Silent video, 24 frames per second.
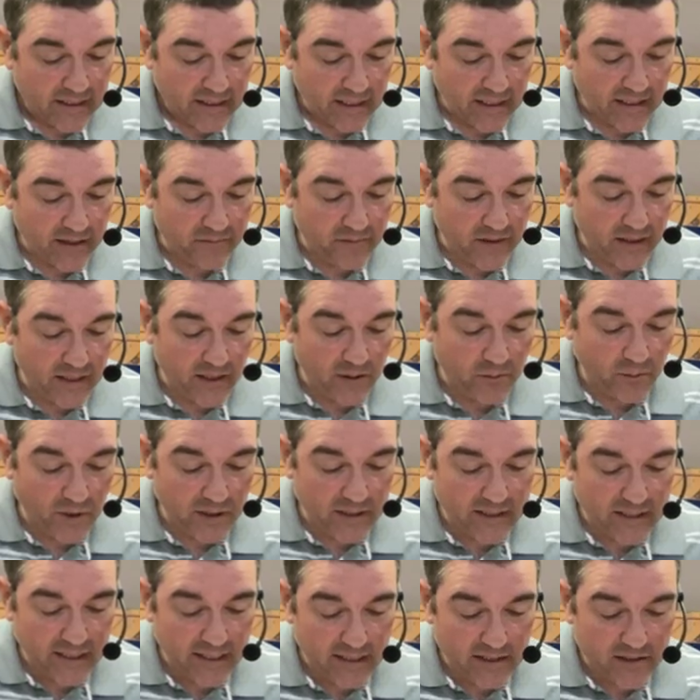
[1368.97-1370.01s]
And if
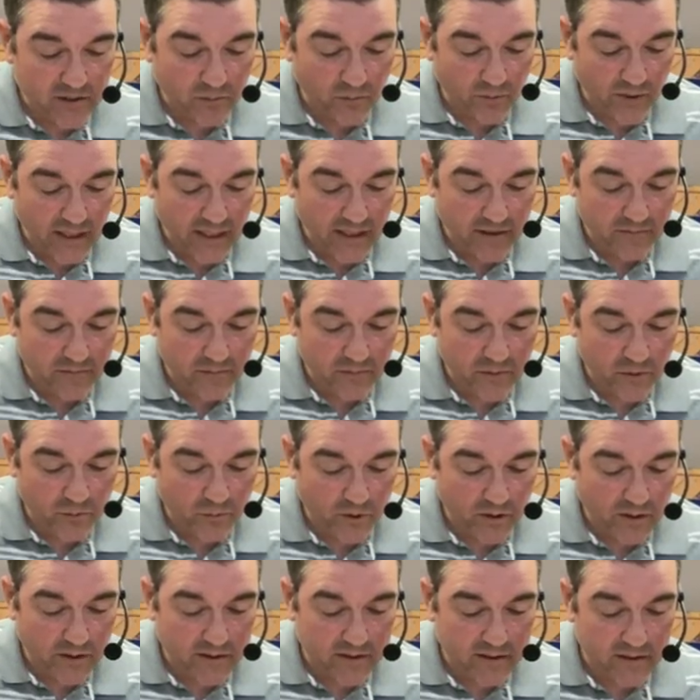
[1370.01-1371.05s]
anyone takes away from the
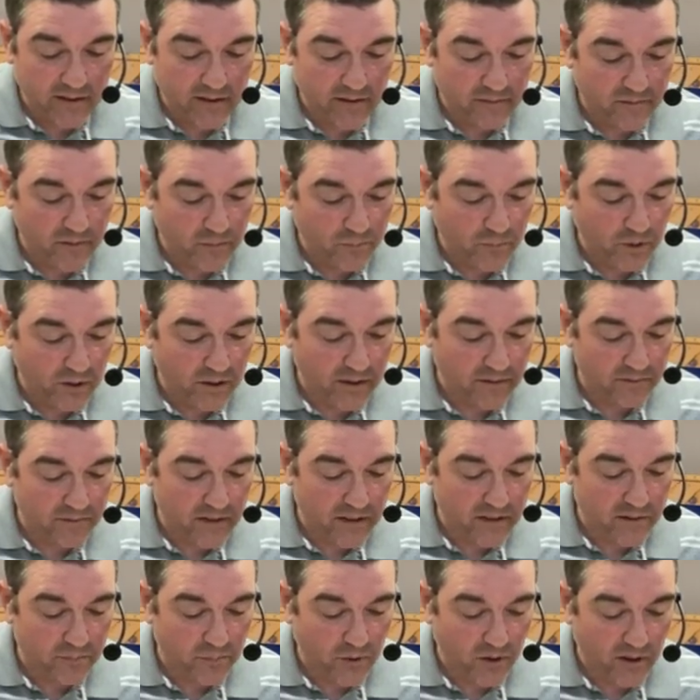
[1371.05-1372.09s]
words of the book of
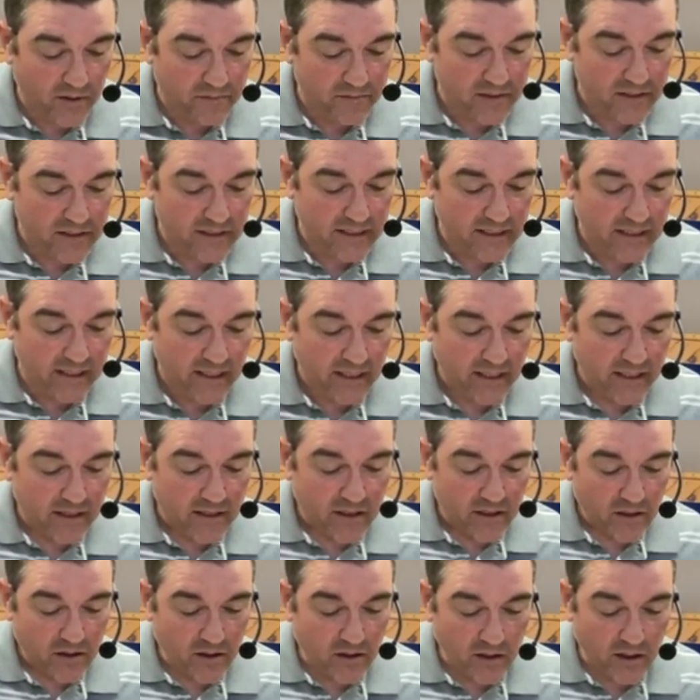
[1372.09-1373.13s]
this prophecy,
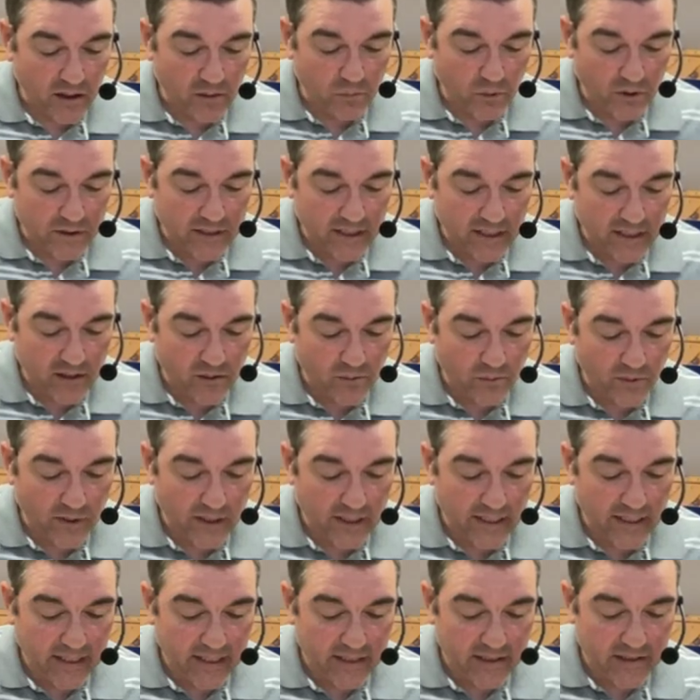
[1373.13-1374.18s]
God will take
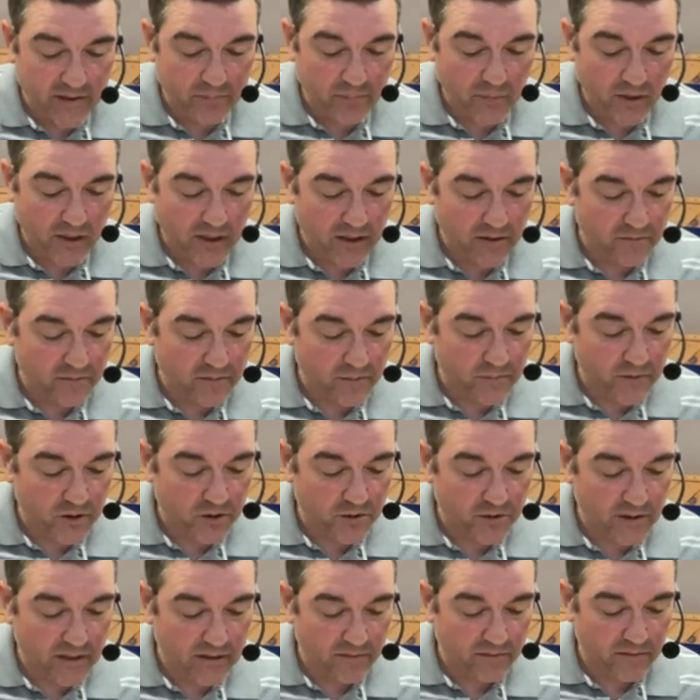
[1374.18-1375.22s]
away his part from the
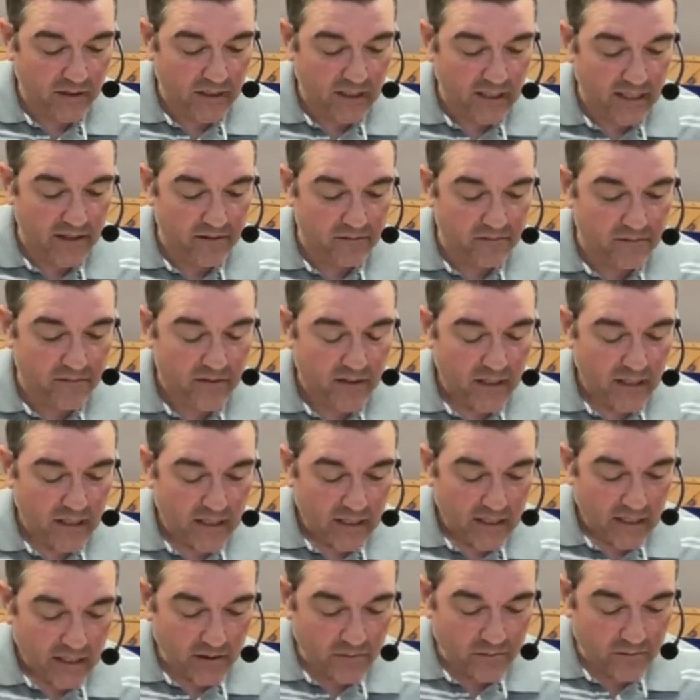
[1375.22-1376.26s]
tree of life
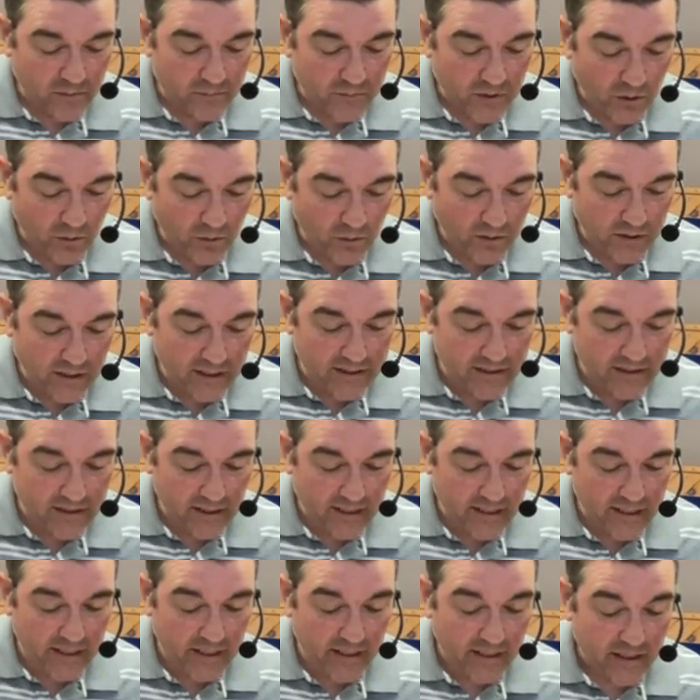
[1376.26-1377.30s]
and from the holy
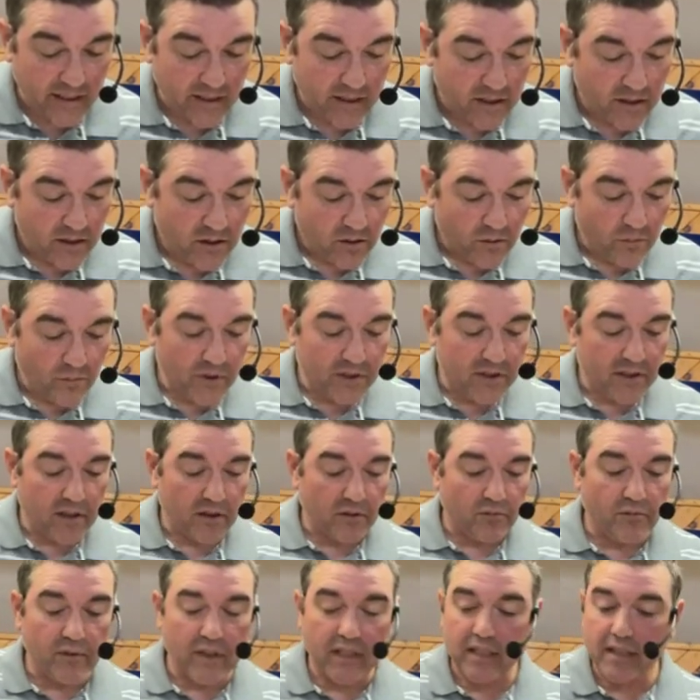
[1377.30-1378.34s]
city, which
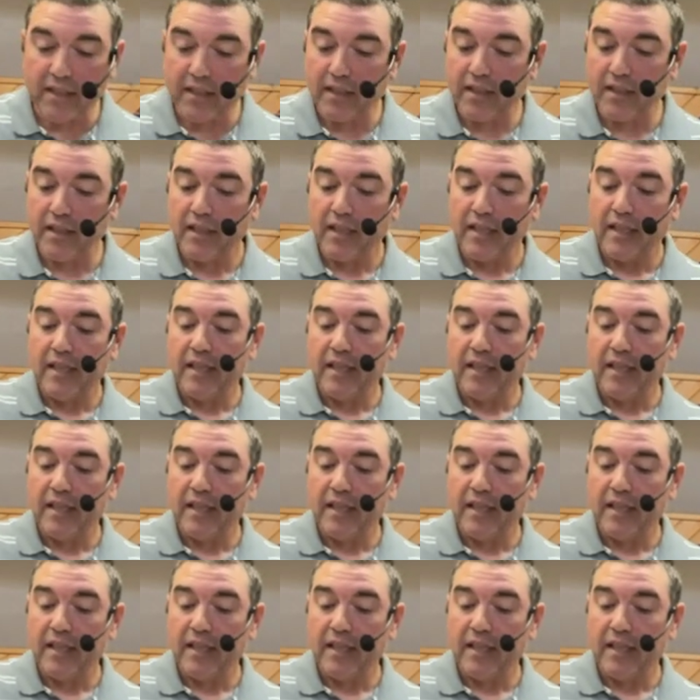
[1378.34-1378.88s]
are written